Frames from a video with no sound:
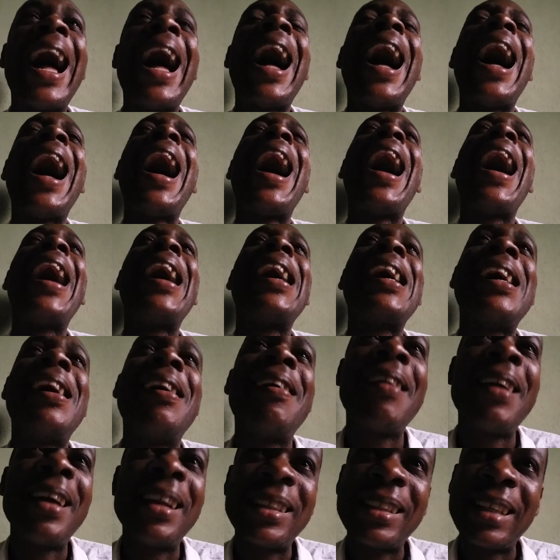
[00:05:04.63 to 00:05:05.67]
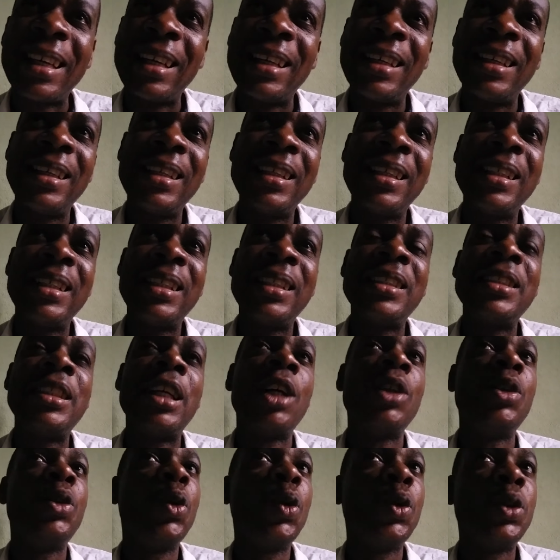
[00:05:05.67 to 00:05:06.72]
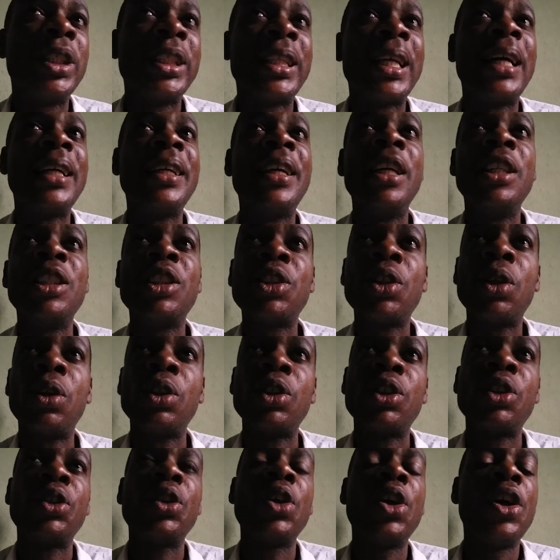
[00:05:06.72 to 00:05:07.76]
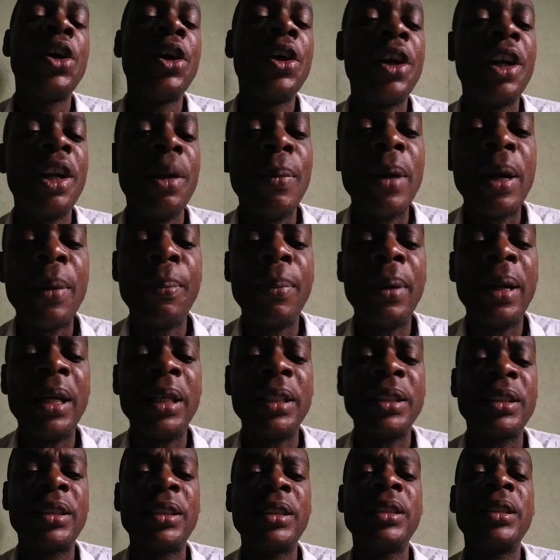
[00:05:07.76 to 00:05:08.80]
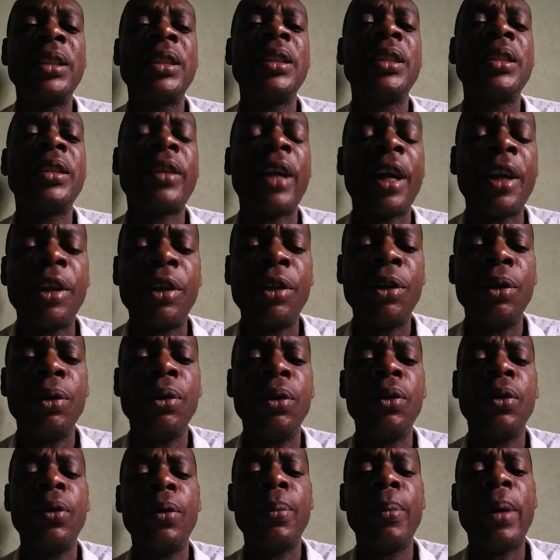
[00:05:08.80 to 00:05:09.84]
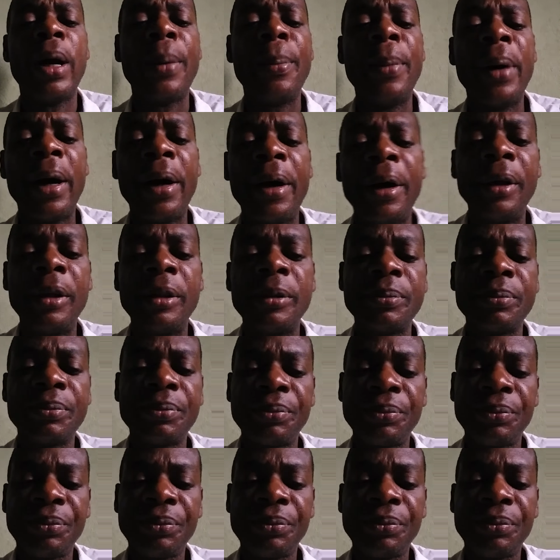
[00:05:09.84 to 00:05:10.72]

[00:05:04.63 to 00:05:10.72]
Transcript: are greater than those that are against us. Remain blessed. Thank you. Bye bye.